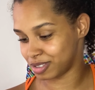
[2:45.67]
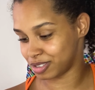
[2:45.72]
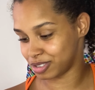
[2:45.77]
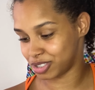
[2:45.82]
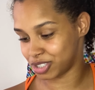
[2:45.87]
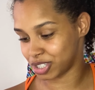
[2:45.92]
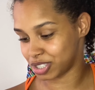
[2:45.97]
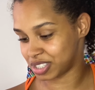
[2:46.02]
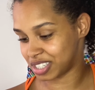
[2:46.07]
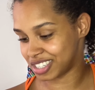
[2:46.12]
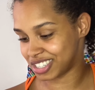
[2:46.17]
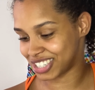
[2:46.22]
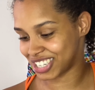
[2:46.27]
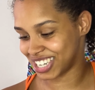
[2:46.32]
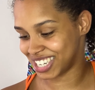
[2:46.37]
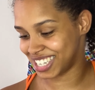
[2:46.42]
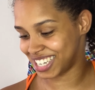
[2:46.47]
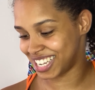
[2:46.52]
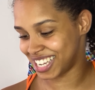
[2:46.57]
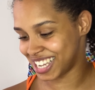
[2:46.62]
just as
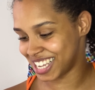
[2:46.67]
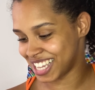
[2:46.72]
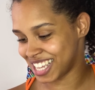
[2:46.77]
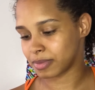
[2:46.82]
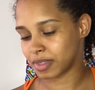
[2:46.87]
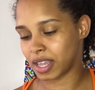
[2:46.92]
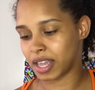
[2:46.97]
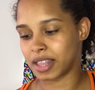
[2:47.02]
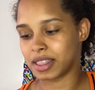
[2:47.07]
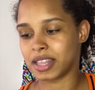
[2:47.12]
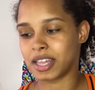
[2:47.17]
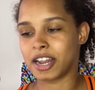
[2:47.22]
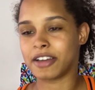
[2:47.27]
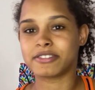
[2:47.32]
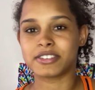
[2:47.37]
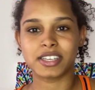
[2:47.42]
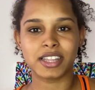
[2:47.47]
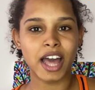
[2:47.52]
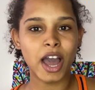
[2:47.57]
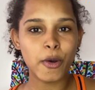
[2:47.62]
good. And then
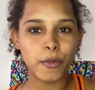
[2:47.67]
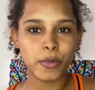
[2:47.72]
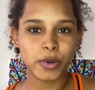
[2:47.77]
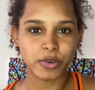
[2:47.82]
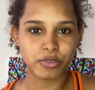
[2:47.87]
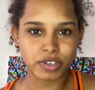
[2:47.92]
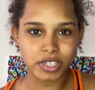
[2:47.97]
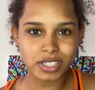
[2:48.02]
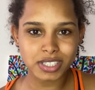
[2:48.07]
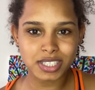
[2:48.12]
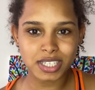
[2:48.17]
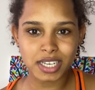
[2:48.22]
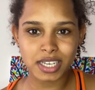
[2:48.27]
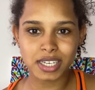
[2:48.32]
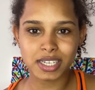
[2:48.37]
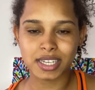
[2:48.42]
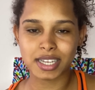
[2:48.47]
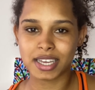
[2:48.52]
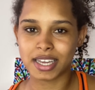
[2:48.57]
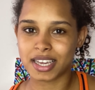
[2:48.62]
after that, we rinse
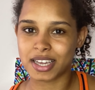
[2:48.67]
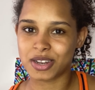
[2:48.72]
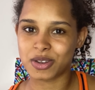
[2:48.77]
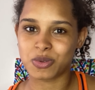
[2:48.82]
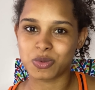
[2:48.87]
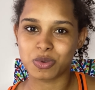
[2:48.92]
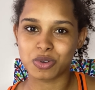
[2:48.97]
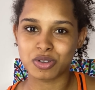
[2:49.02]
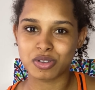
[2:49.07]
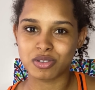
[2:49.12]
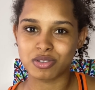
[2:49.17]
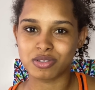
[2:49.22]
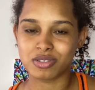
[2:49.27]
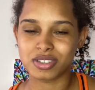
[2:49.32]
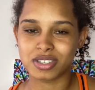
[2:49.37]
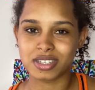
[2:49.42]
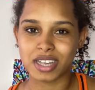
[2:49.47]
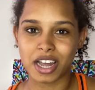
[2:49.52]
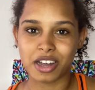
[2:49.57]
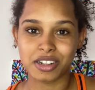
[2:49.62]
it and we'll
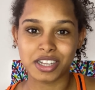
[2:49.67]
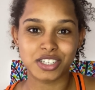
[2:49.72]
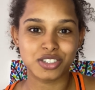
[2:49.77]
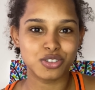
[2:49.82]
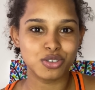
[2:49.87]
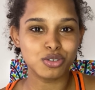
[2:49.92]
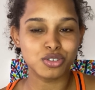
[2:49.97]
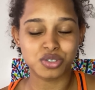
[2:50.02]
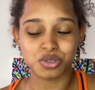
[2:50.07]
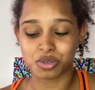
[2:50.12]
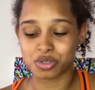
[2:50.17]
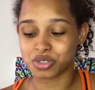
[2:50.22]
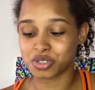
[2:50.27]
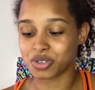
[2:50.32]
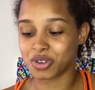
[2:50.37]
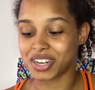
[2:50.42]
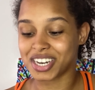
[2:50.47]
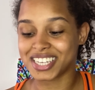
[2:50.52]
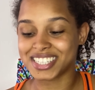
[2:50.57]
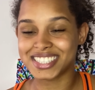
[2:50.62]
style as usual.
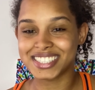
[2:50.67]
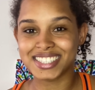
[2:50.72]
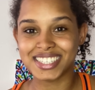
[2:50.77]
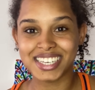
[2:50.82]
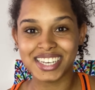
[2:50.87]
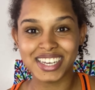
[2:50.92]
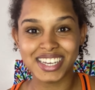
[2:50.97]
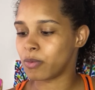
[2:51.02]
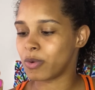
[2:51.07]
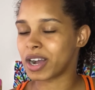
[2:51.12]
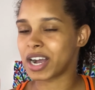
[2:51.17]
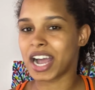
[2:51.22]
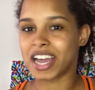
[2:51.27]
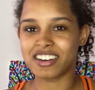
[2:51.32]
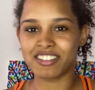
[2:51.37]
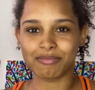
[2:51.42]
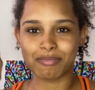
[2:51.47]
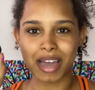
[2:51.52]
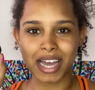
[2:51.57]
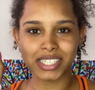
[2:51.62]
So let's see what kind
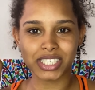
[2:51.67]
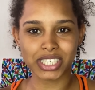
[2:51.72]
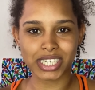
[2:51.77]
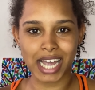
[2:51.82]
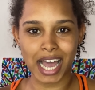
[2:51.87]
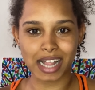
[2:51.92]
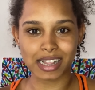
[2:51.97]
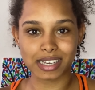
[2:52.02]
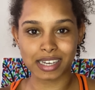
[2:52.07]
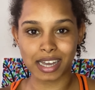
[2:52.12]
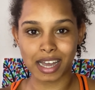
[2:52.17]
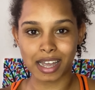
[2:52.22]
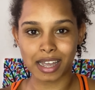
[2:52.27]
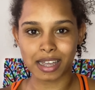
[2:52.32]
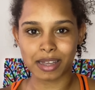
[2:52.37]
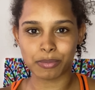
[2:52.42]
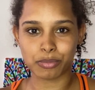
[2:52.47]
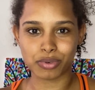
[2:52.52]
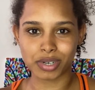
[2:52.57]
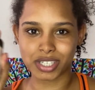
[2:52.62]
of magic
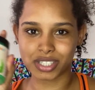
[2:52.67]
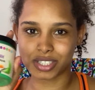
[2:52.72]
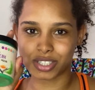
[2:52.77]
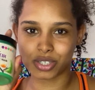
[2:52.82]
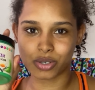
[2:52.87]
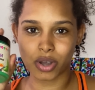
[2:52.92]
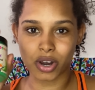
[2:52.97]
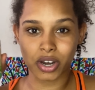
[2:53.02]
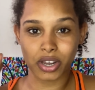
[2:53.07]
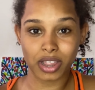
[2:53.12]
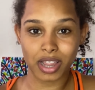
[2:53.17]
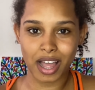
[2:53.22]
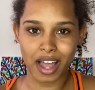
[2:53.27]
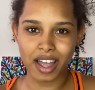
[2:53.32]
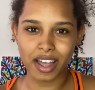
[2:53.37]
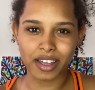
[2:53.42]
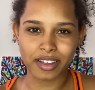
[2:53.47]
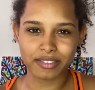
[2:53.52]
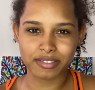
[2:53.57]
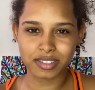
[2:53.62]
Alikay brings to our
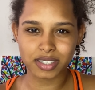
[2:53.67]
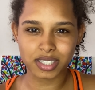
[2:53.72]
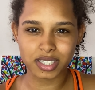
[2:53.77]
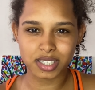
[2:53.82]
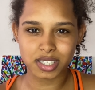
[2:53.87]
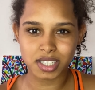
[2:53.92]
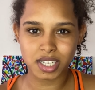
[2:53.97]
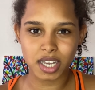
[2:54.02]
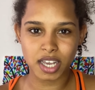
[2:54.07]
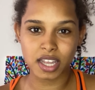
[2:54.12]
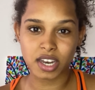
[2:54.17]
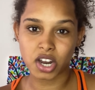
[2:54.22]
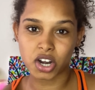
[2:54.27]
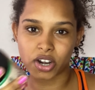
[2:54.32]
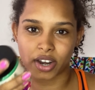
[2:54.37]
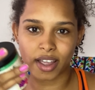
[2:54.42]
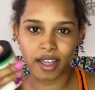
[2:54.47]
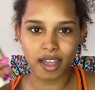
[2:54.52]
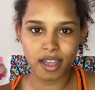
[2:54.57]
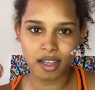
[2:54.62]
lives and
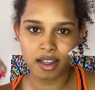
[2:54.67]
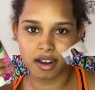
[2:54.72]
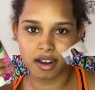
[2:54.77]
our hair.